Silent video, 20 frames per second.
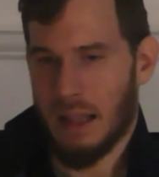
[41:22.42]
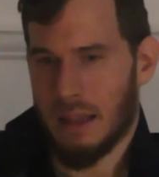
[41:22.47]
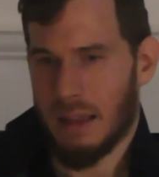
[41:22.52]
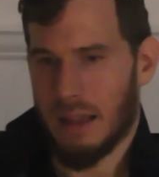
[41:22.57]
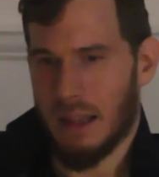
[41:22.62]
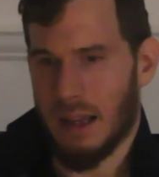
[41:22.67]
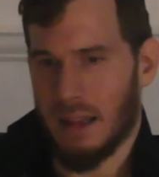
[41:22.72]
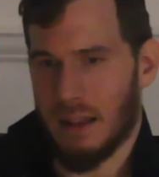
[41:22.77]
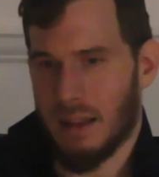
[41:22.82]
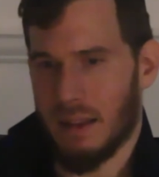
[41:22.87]

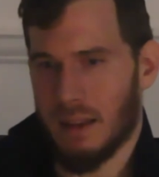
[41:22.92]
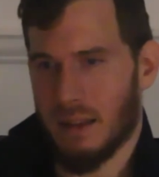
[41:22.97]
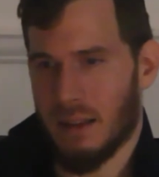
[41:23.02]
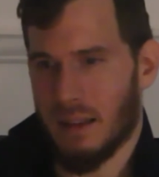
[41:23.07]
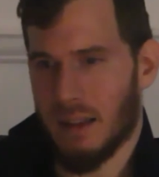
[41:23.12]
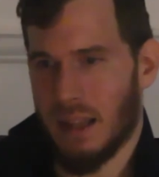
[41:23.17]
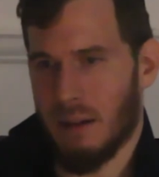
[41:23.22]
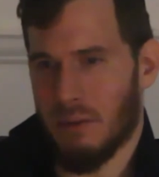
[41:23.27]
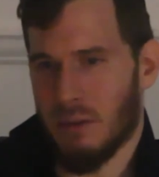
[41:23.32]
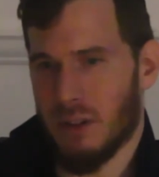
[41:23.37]
then
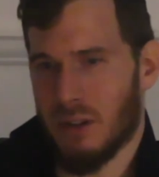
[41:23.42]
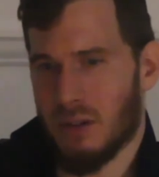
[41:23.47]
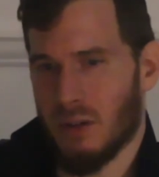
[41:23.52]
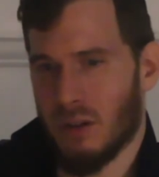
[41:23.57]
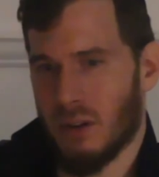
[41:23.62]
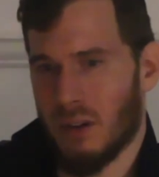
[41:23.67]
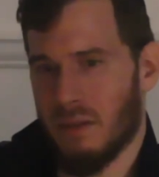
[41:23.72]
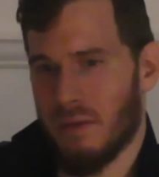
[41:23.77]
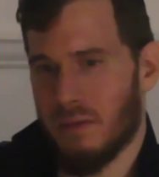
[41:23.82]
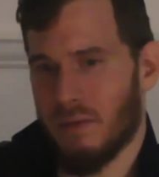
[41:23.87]
that would
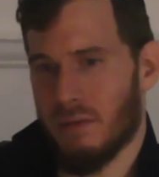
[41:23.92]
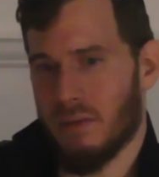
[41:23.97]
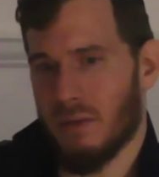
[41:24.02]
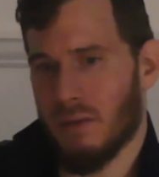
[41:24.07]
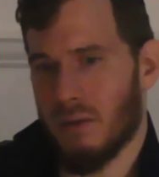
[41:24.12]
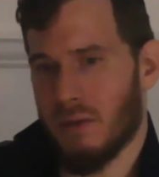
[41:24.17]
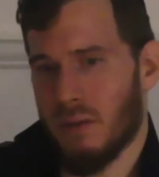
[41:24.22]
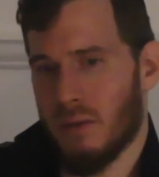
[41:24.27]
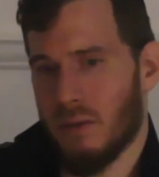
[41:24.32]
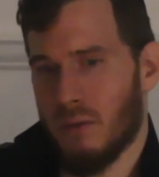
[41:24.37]
sort of
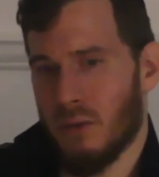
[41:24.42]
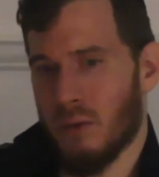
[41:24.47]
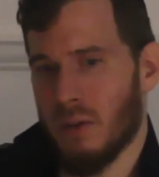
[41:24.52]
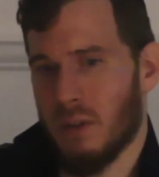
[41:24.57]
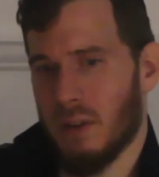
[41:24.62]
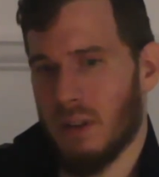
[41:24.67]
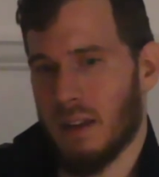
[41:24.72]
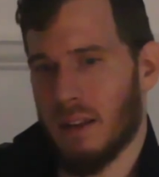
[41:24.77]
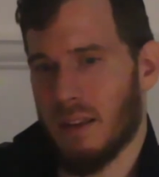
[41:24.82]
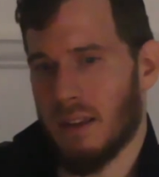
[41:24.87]

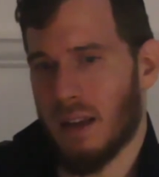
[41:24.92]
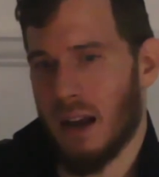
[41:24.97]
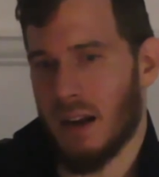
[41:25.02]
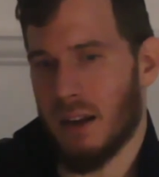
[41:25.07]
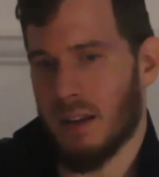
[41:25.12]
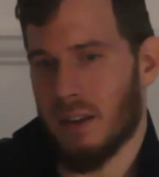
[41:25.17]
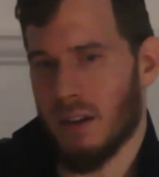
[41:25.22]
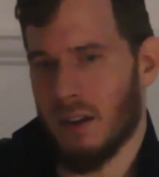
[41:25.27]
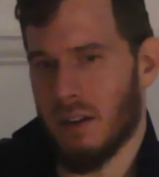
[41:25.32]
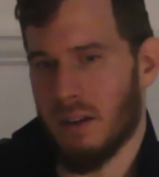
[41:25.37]
ruin the
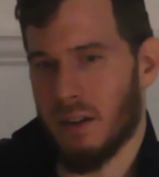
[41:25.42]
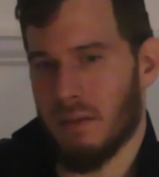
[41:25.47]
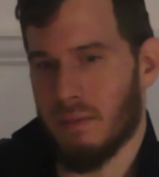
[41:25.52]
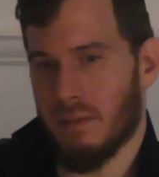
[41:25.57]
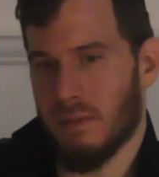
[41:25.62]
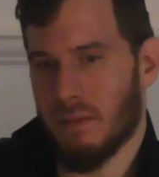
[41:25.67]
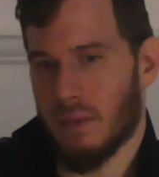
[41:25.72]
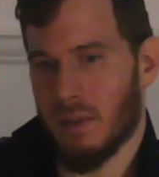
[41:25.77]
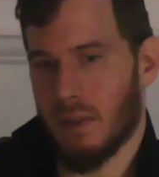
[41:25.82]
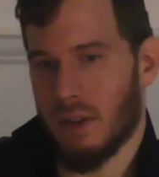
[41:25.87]
entire Torah,
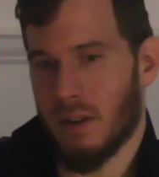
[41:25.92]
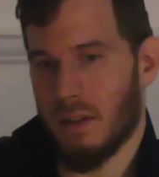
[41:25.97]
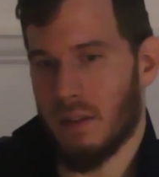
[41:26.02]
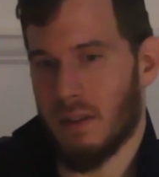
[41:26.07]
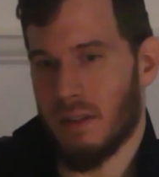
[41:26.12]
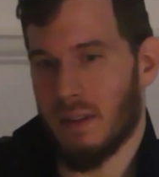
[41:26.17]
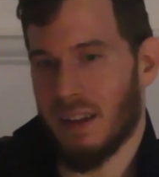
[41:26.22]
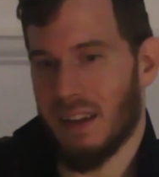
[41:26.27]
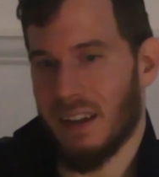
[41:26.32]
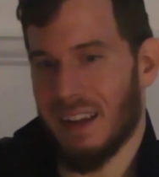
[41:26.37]

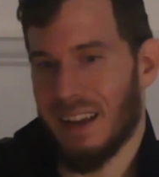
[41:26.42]
because